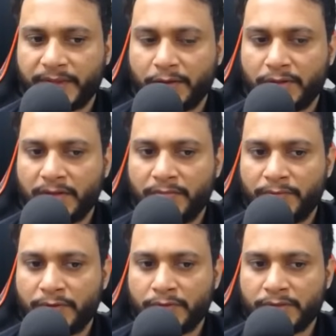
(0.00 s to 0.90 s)
Now
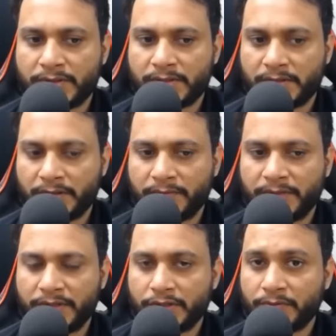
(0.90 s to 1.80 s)
if you
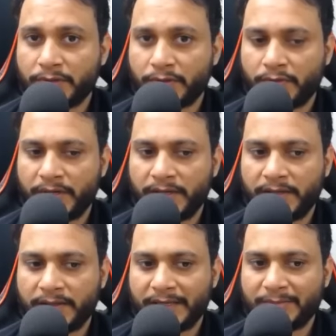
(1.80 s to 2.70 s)
serve each of the
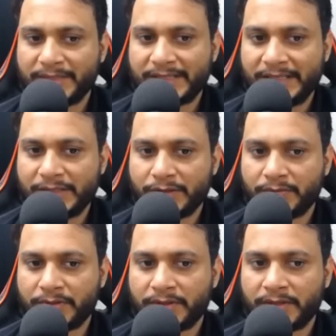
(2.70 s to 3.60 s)
query, that means each
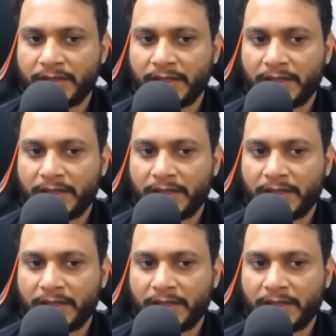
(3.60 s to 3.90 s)
of the